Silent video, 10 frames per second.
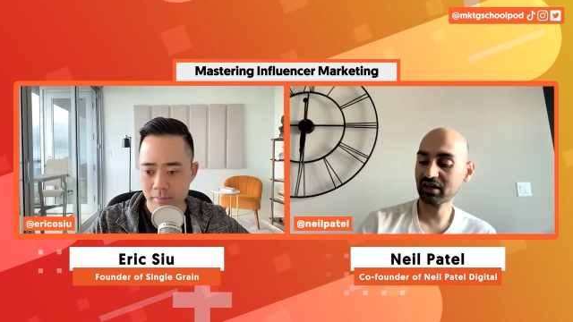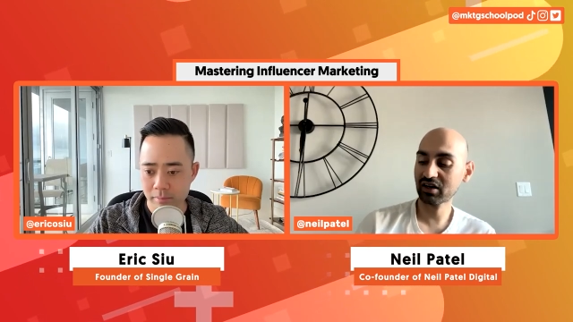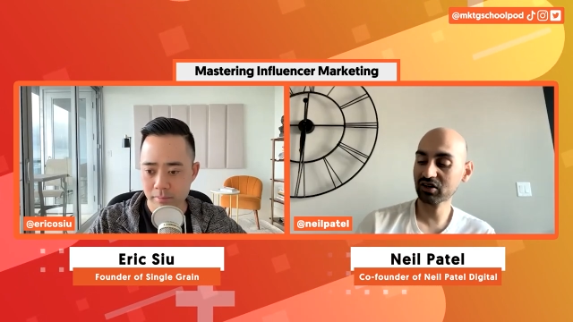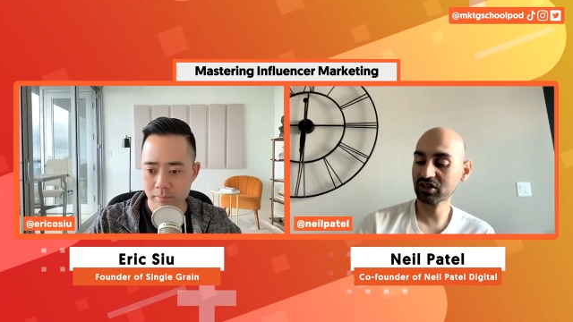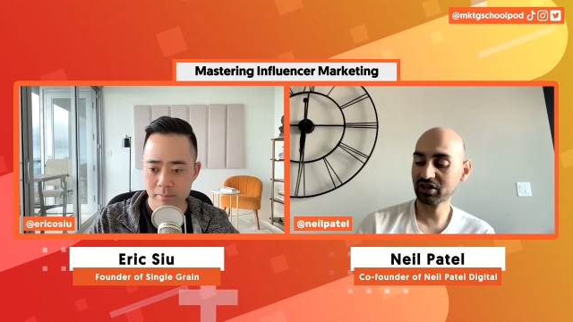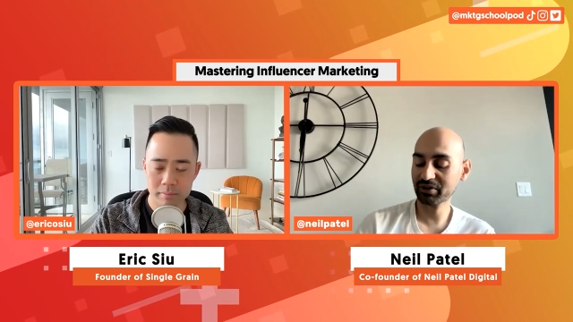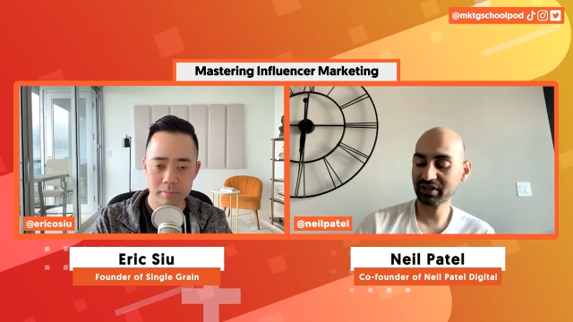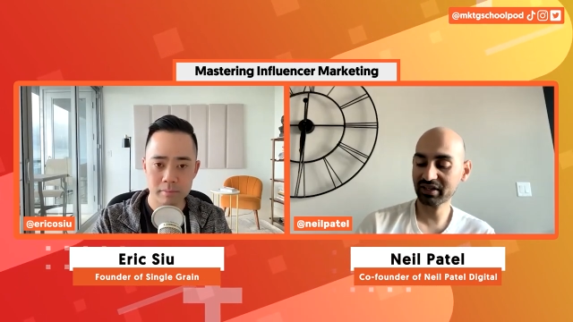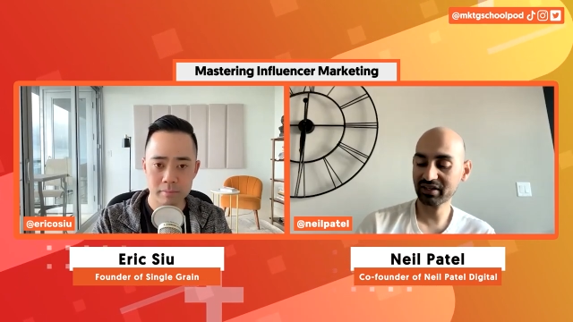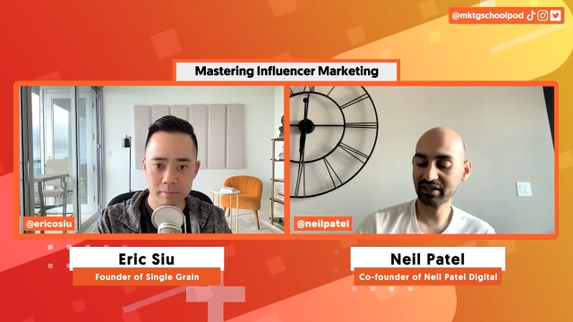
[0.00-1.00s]
Speaker 1: I'll go. And
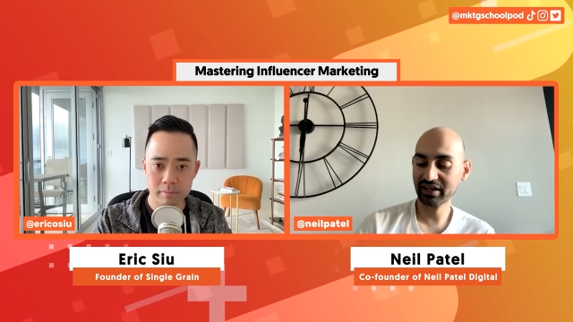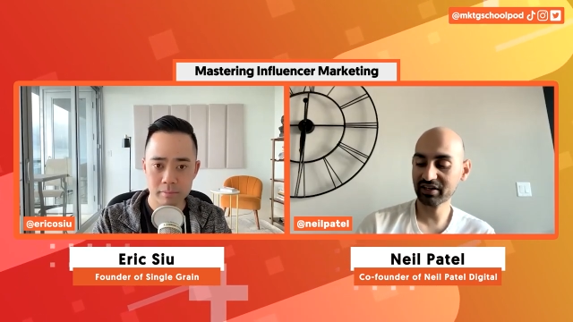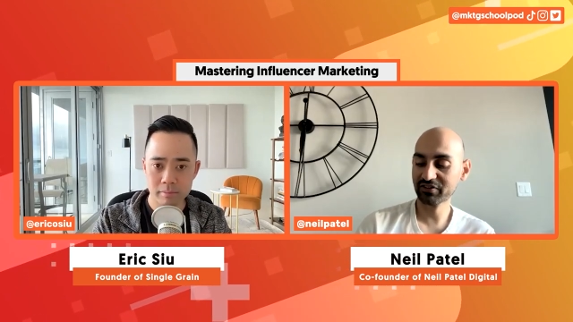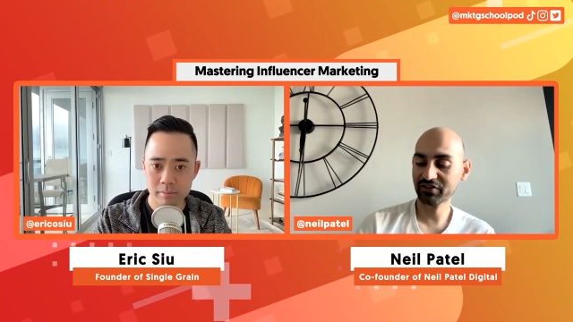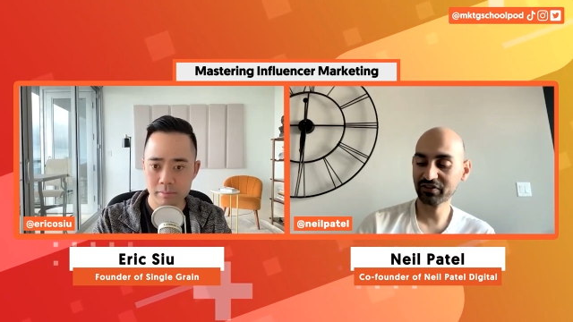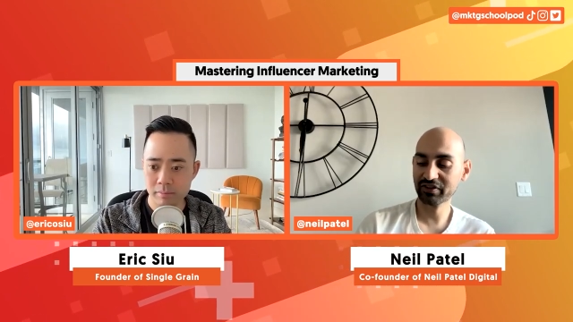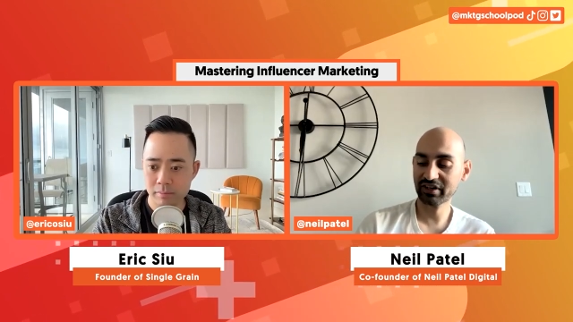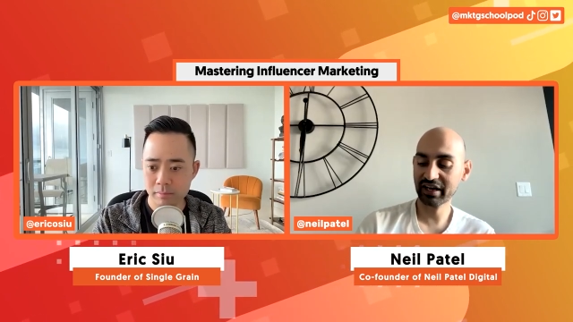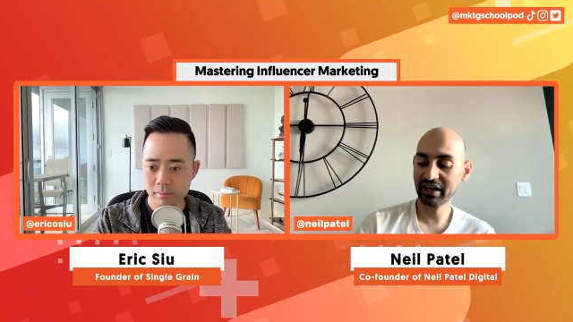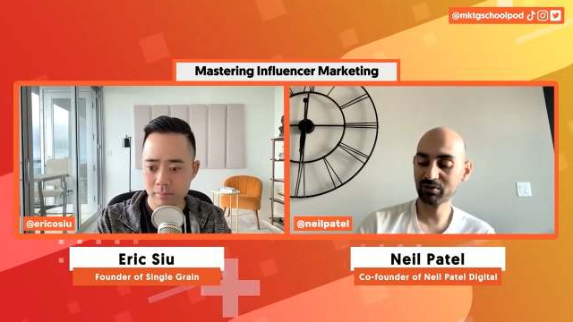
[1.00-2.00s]
then Eric, feel free and
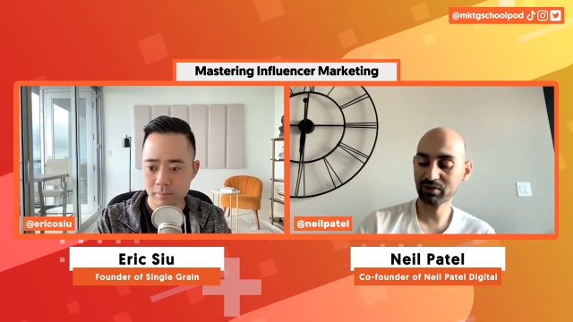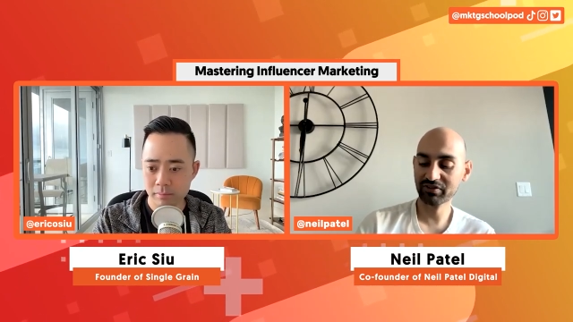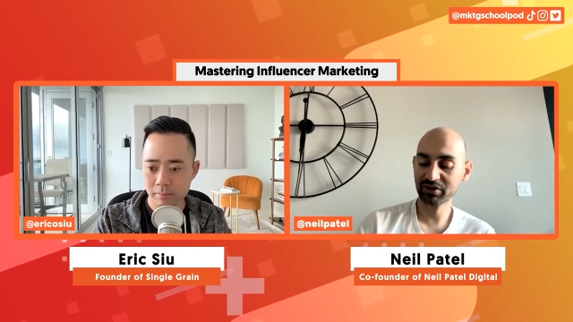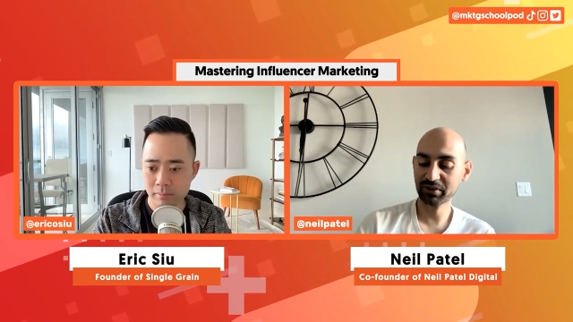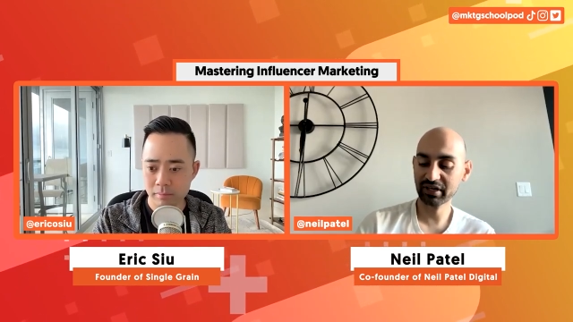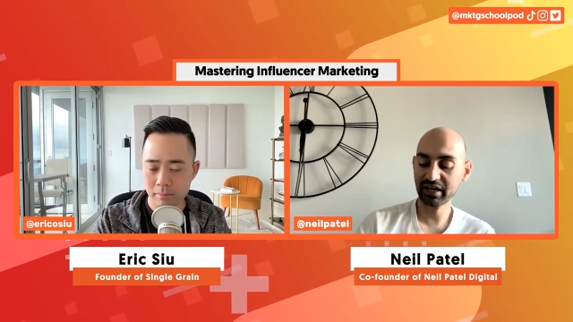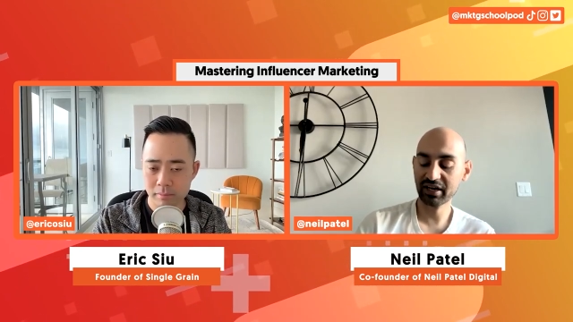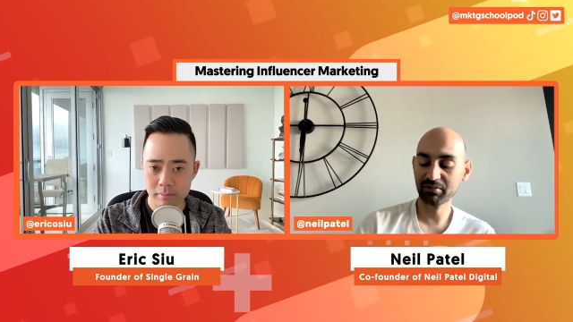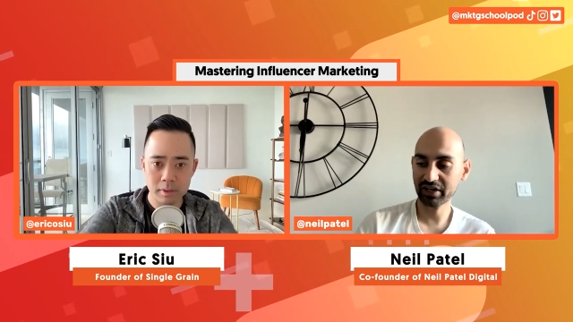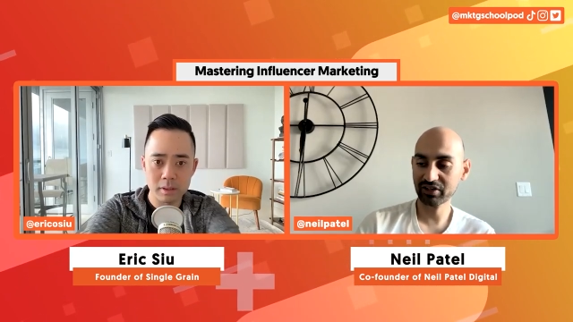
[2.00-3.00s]
add whatever you want to
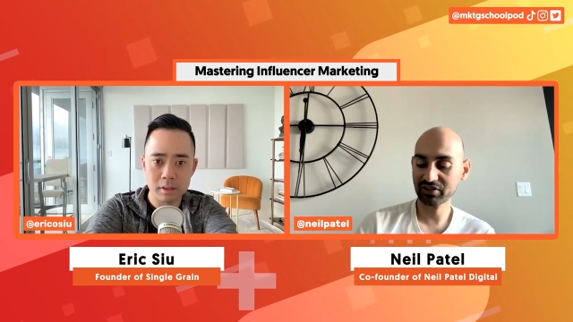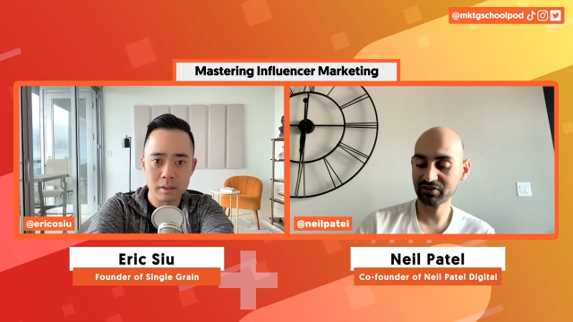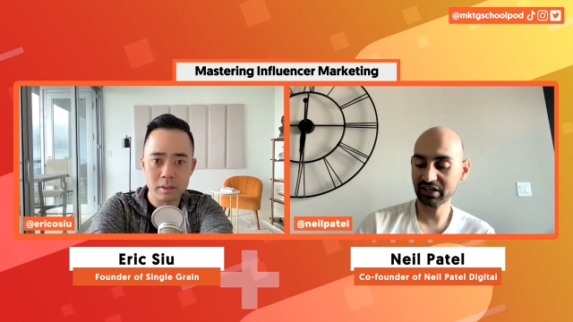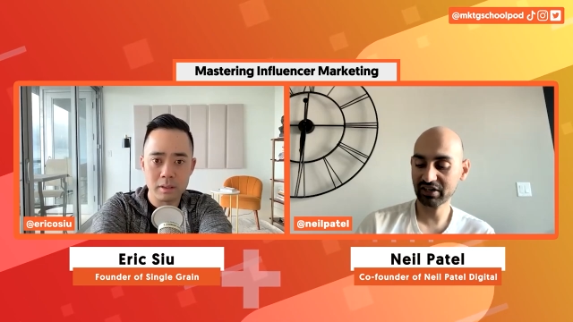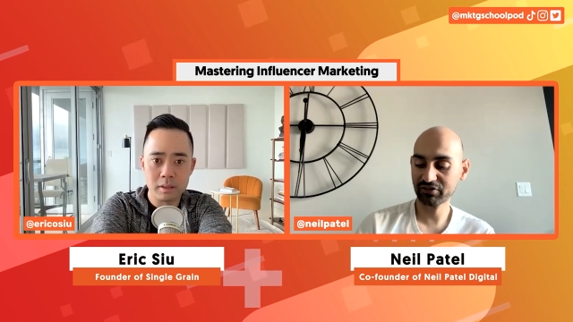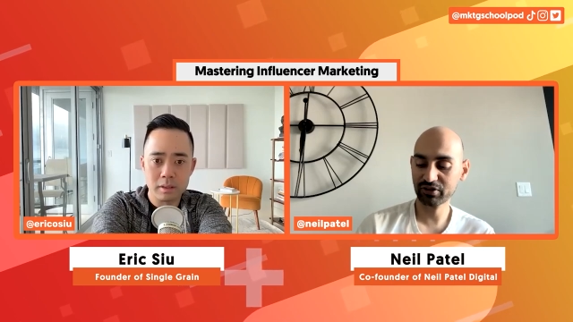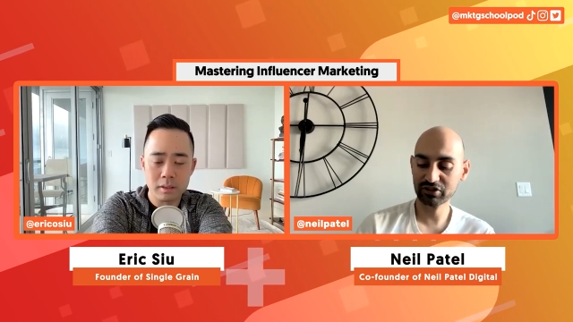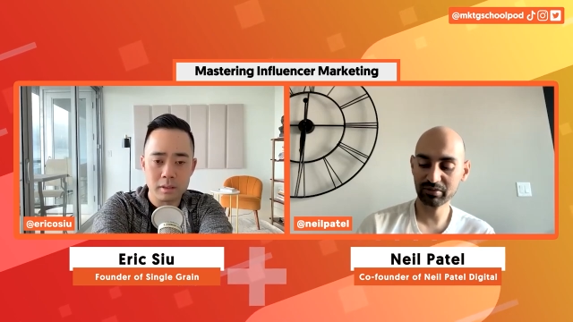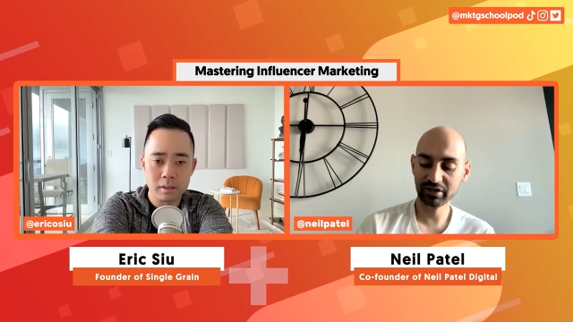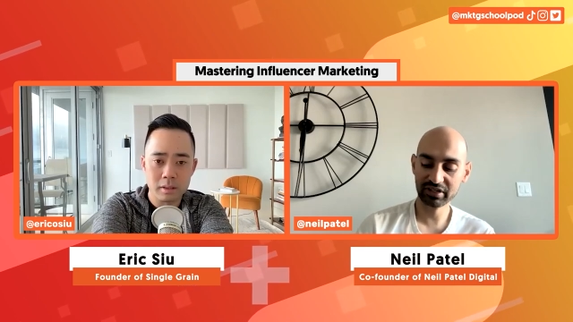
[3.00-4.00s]
add. I know you've done
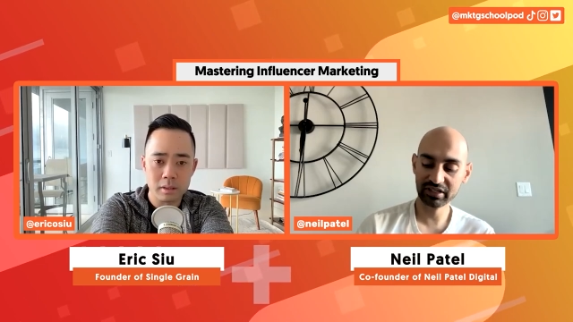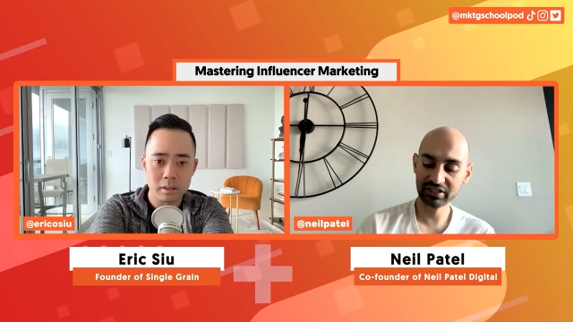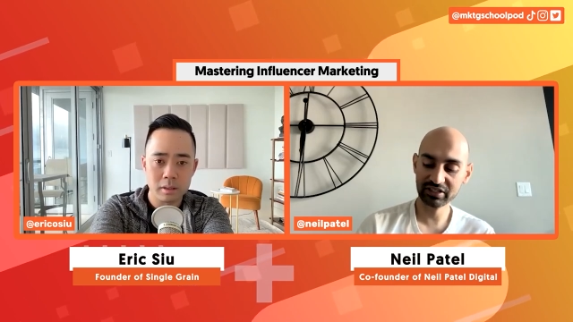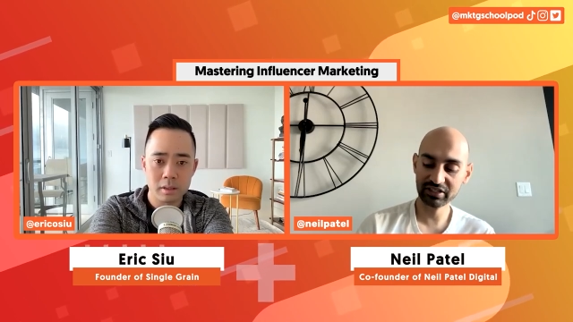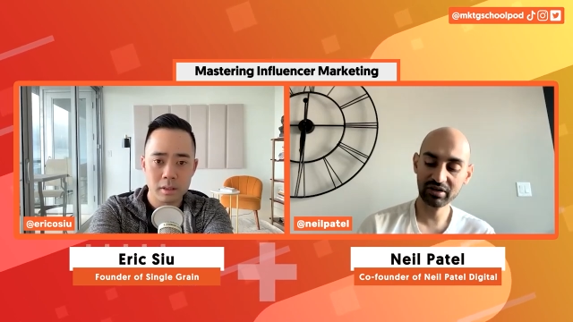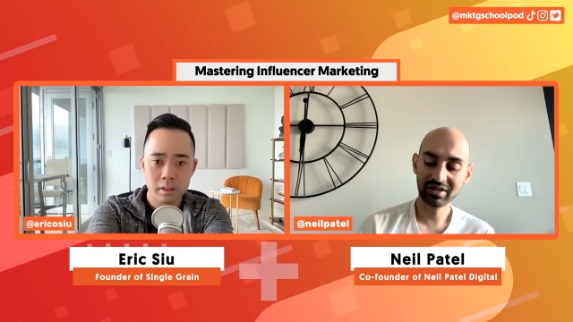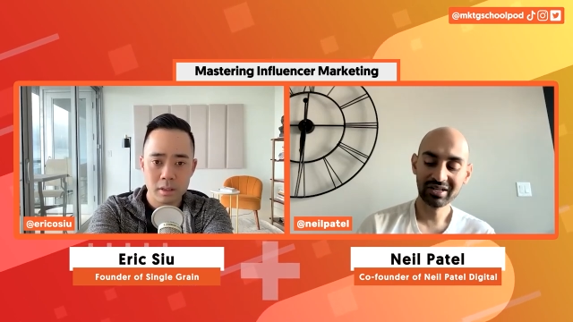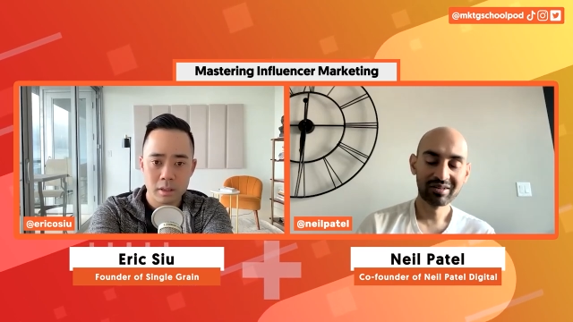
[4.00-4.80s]
influencer marketing as well.